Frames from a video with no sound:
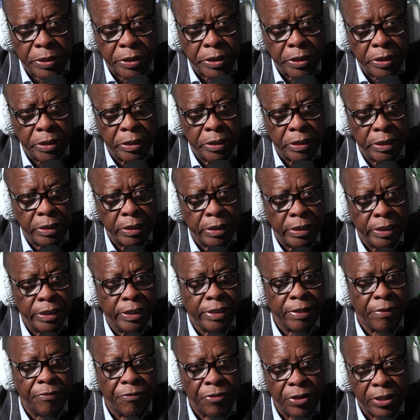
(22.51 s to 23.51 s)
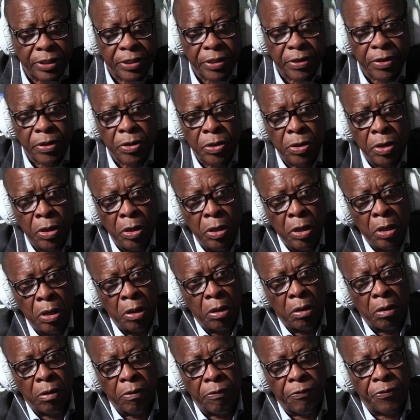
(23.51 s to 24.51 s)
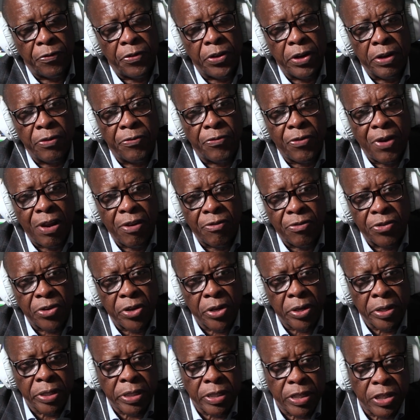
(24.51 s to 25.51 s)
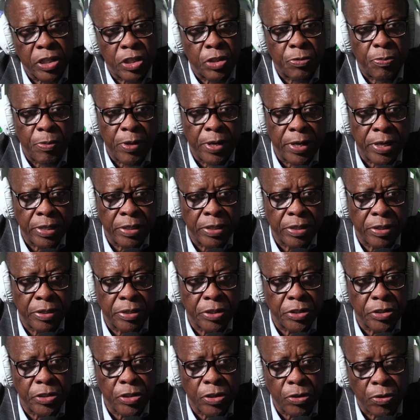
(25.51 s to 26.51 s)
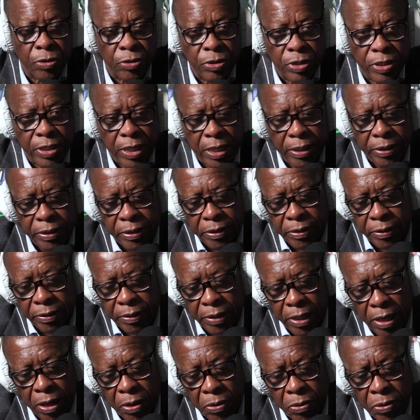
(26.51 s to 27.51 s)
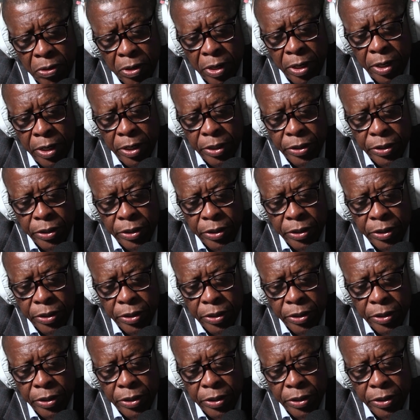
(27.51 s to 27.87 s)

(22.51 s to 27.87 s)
She is a veteran of 35 years experience. She's a consultant now.